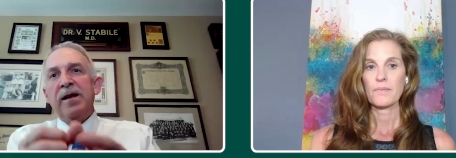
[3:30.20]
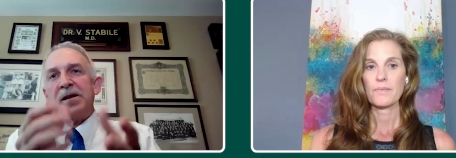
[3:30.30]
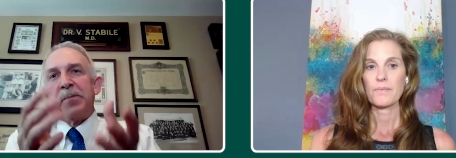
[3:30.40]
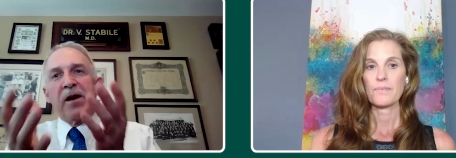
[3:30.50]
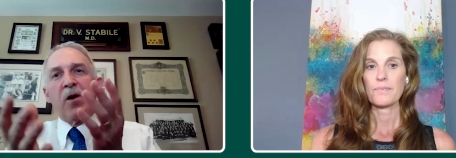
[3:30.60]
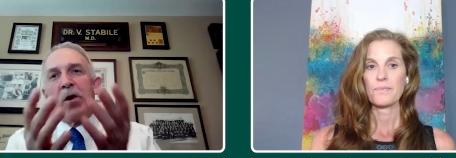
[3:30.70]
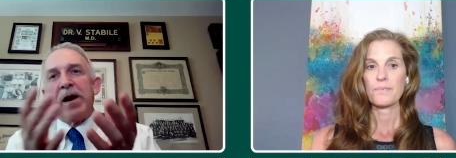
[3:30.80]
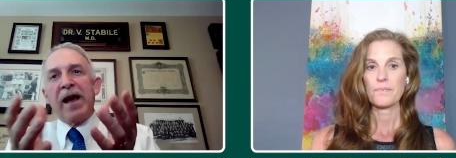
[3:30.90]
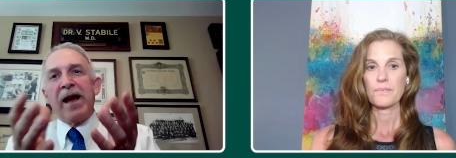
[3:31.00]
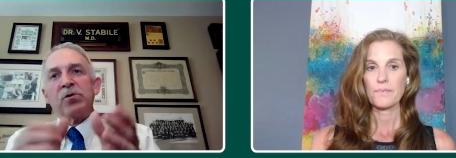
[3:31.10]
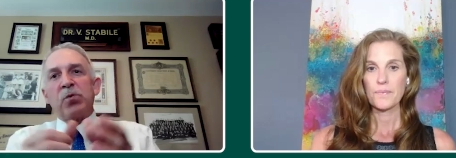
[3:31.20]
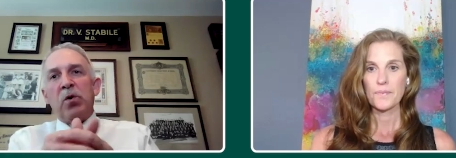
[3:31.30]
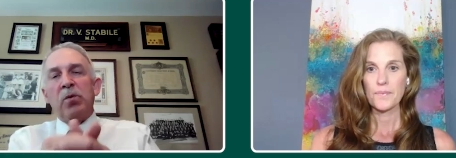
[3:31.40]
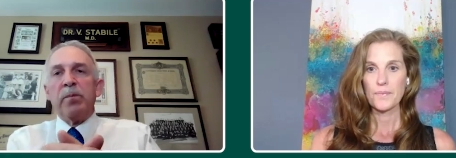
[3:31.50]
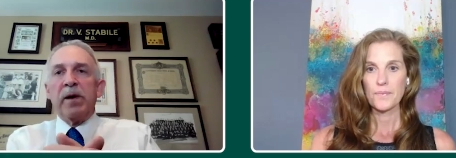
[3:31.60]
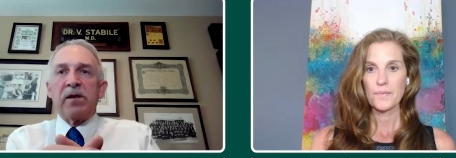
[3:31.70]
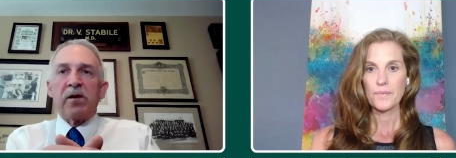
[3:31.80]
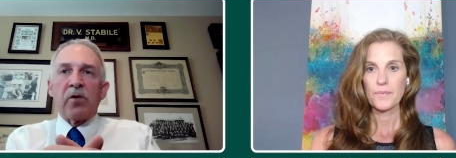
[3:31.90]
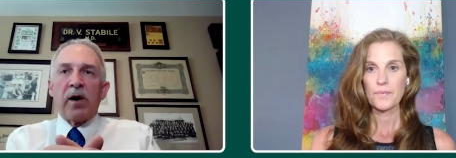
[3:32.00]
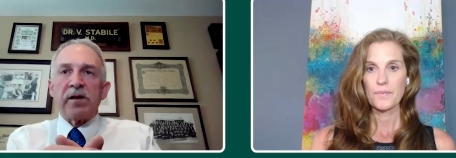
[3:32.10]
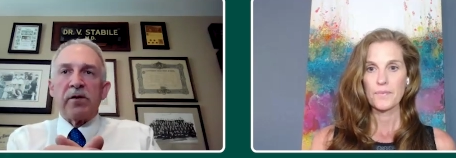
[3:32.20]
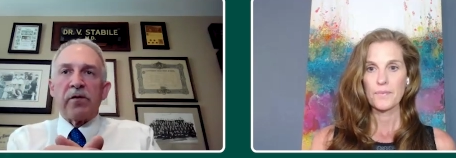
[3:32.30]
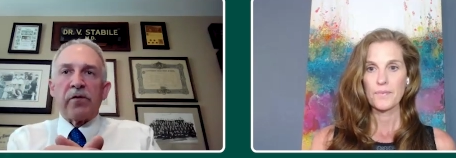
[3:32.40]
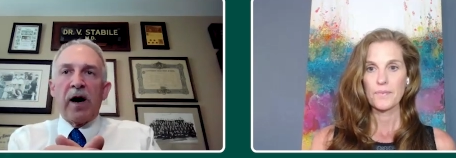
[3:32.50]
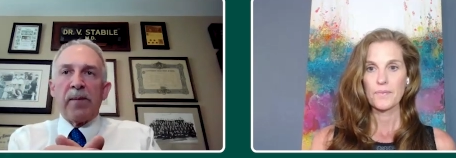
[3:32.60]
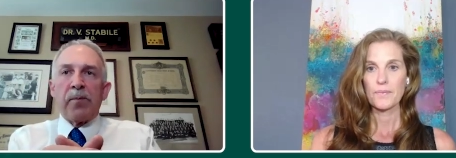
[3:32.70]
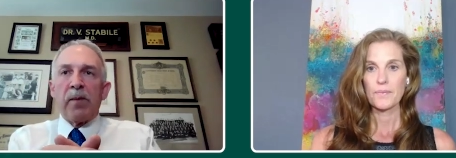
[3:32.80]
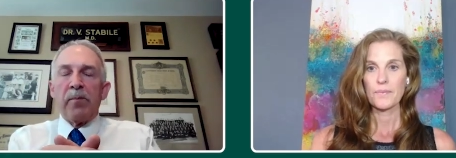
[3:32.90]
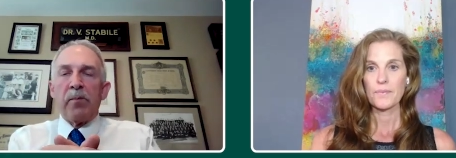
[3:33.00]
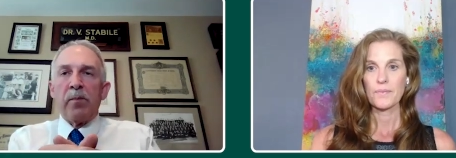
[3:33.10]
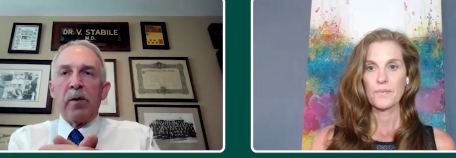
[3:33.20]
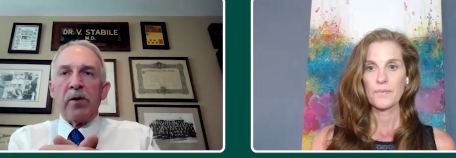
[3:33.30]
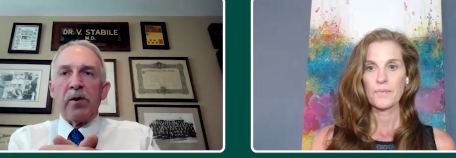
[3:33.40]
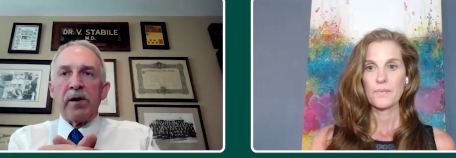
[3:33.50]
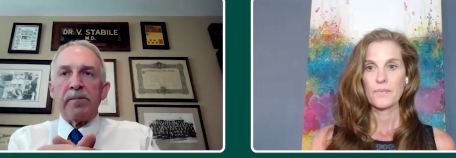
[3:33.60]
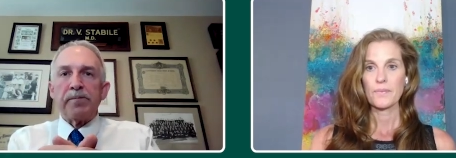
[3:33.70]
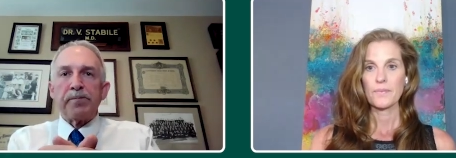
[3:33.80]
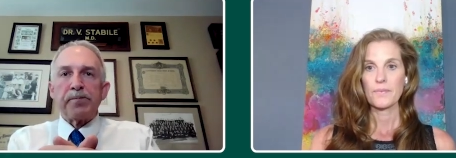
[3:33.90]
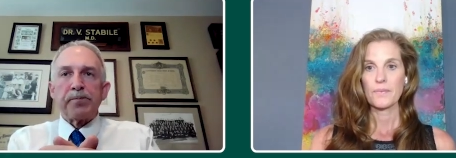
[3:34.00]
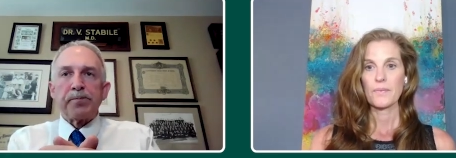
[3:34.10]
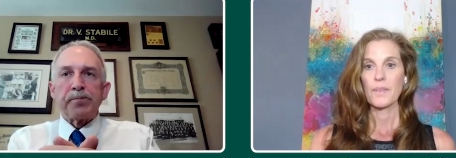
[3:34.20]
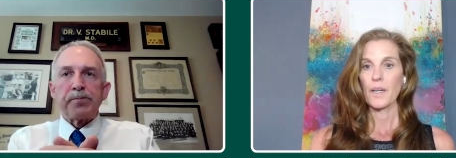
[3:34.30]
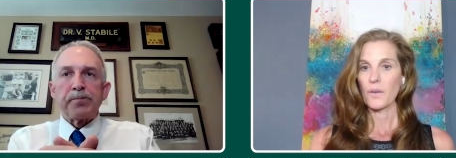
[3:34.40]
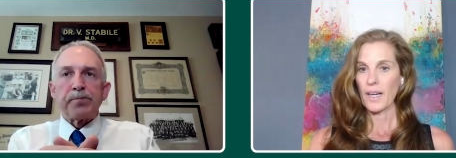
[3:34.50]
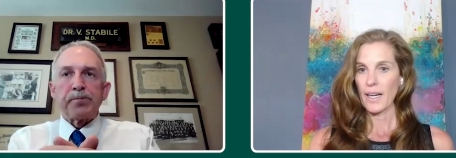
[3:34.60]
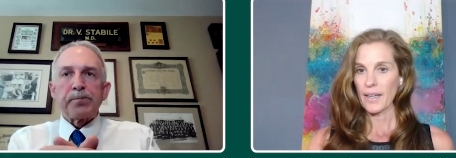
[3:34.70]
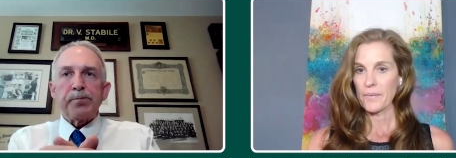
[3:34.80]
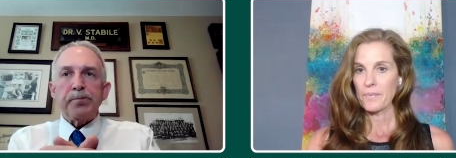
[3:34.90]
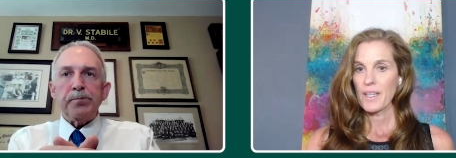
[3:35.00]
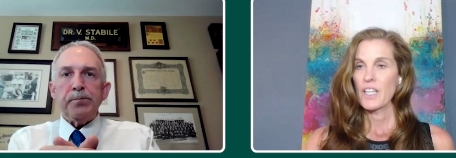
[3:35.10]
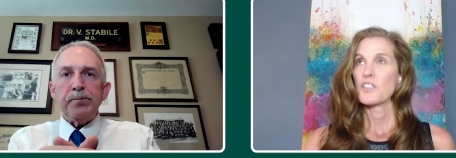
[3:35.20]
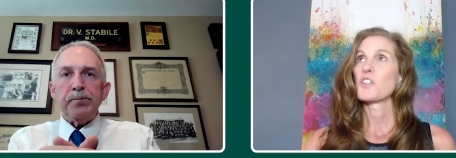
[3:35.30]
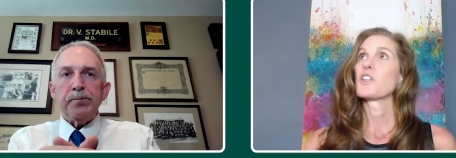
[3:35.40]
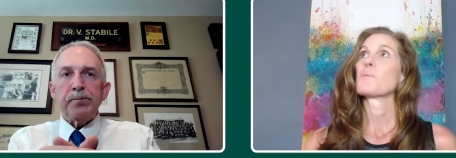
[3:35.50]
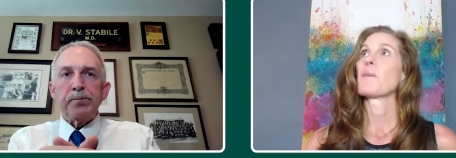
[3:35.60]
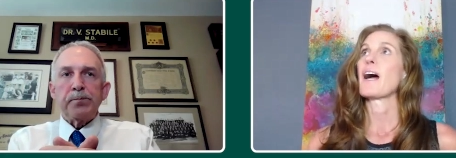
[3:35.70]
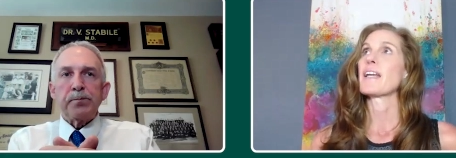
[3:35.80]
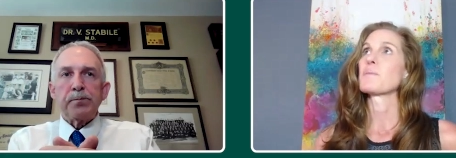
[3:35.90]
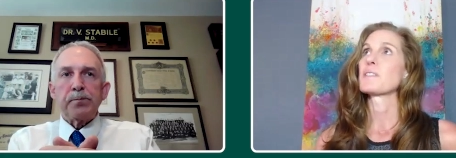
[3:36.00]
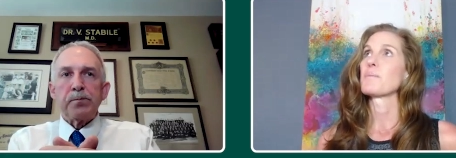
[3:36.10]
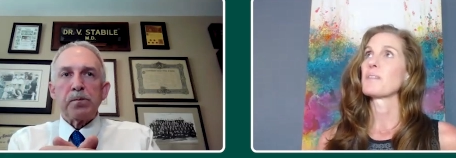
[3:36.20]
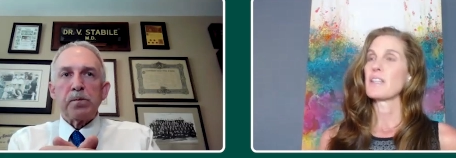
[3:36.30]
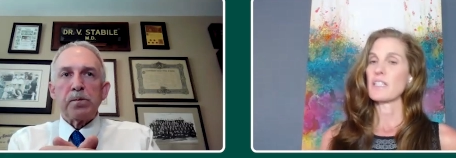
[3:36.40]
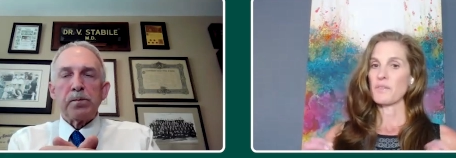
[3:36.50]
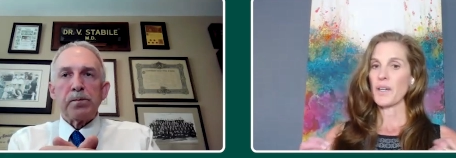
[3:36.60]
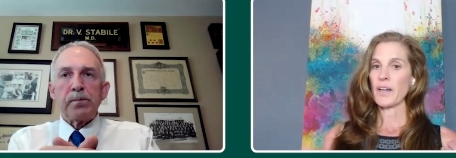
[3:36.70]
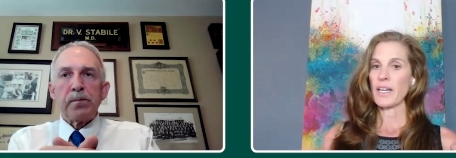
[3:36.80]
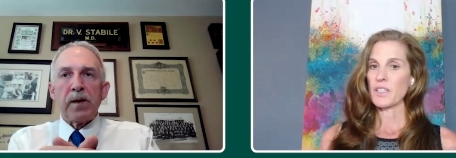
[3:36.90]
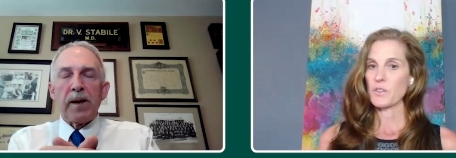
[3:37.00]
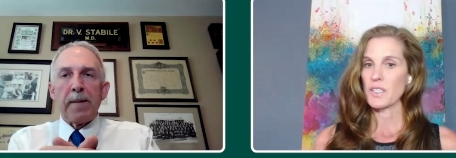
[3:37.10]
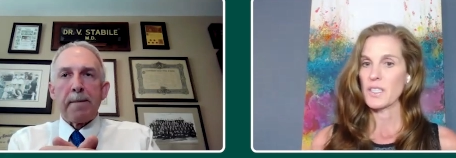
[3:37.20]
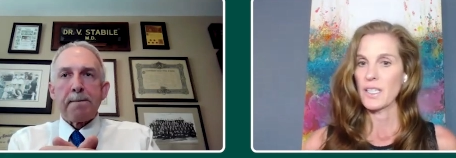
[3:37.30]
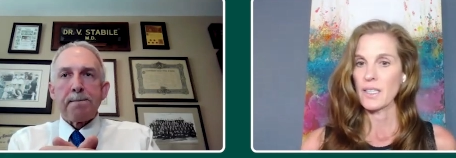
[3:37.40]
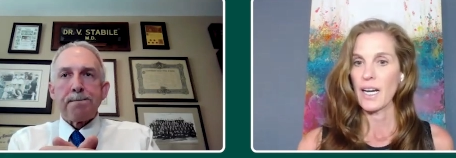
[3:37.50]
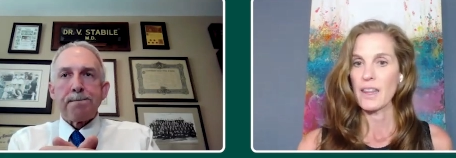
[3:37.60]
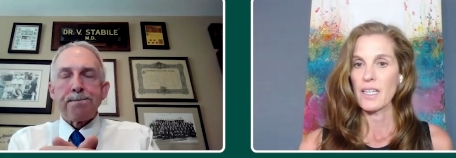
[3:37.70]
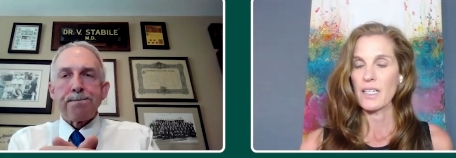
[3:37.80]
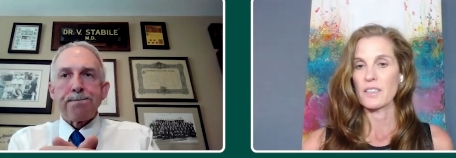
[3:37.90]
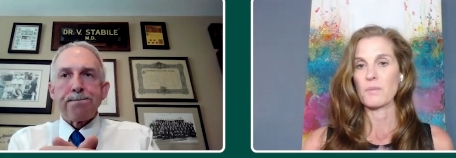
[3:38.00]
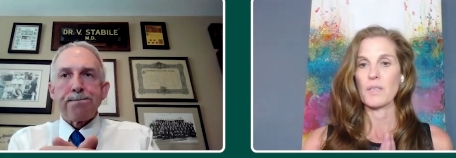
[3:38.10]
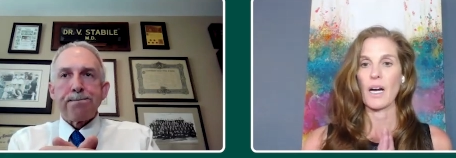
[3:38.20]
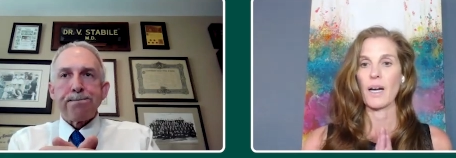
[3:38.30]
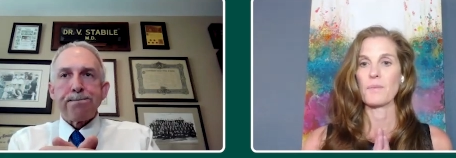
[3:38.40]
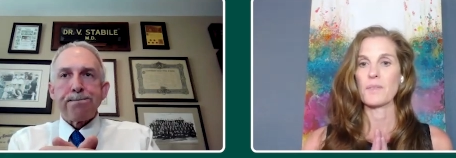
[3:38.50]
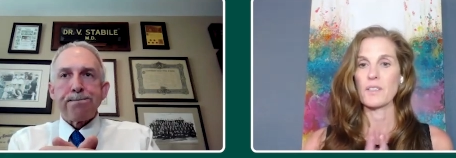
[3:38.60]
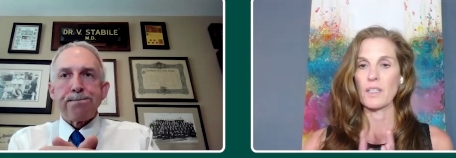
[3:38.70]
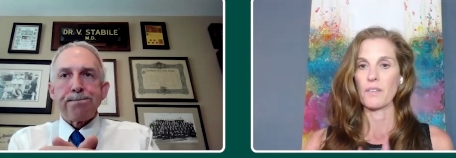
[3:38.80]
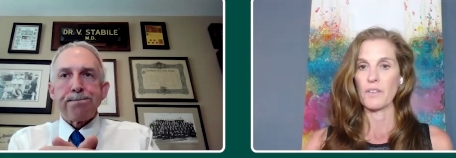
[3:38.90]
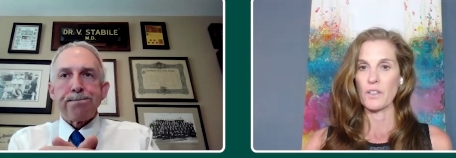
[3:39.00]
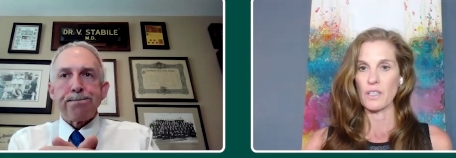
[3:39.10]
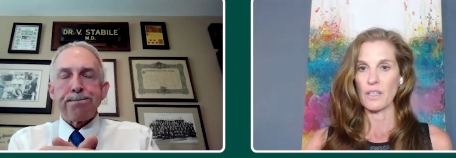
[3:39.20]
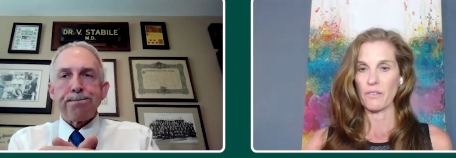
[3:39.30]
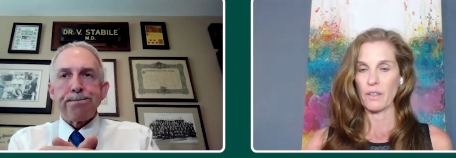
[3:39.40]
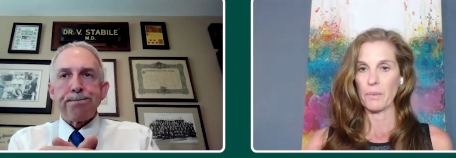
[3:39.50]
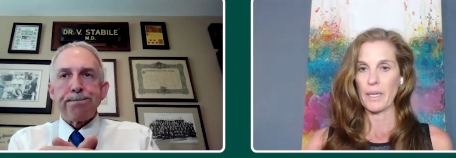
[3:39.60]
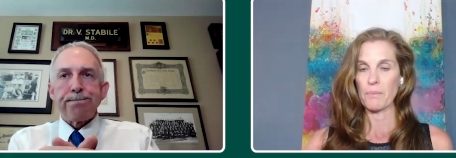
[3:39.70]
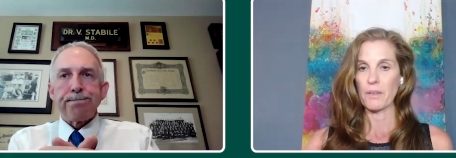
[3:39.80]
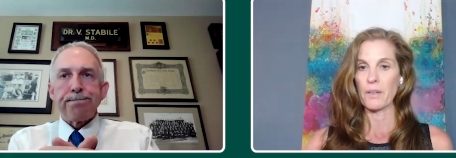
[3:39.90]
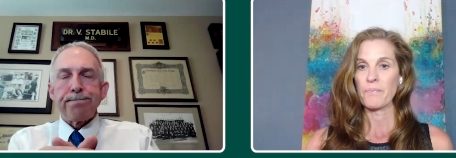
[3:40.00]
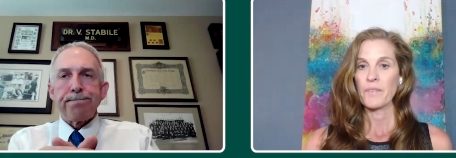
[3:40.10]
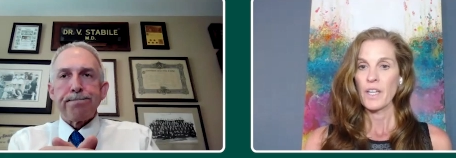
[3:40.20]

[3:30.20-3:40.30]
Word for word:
Speaker 1: depending on what age, will meet the criteria for hypermobility.
Speaker 2: Okay. So you brought up something that's very interesting that I think sometimes is confusing for people.